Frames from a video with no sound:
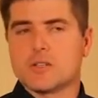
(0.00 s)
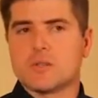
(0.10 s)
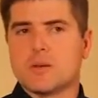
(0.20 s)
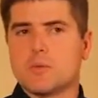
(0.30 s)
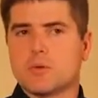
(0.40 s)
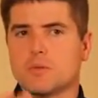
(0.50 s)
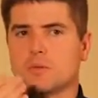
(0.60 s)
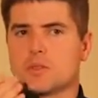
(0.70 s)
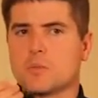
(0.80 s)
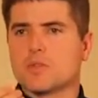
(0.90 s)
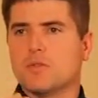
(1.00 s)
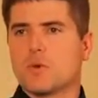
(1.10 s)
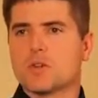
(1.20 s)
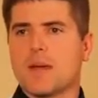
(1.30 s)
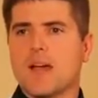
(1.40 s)
So it's not more so much
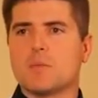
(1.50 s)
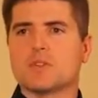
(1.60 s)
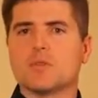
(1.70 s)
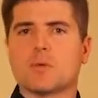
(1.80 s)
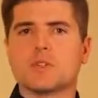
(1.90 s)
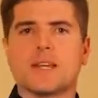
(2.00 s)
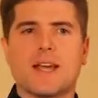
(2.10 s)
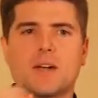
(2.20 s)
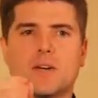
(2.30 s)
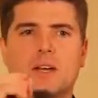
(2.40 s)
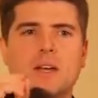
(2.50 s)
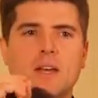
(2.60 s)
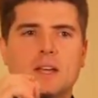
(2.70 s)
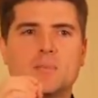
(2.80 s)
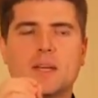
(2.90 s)
force, but how much force that area
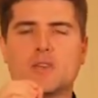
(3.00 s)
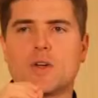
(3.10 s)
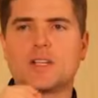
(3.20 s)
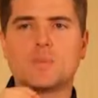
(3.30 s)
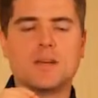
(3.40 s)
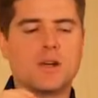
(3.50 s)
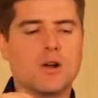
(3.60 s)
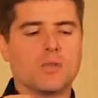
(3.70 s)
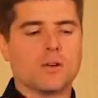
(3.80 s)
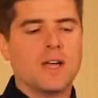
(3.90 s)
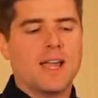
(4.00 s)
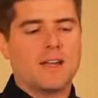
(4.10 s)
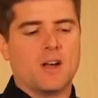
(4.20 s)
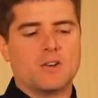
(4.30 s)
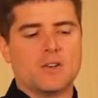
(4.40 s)
is being transmitted over.
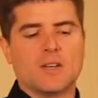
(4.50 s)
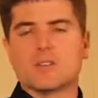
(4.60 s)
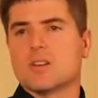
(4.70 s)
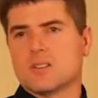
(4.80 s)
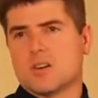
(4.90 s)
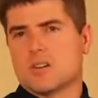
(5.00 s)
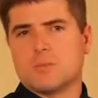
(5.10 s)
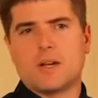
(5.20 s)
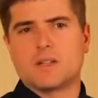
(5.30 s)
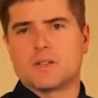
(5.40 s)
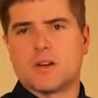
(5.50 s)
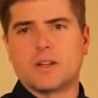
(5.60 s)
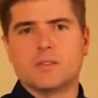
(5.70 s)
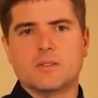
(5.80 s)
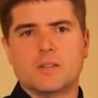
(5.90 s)
And 100 nails, it's hard to break this, right?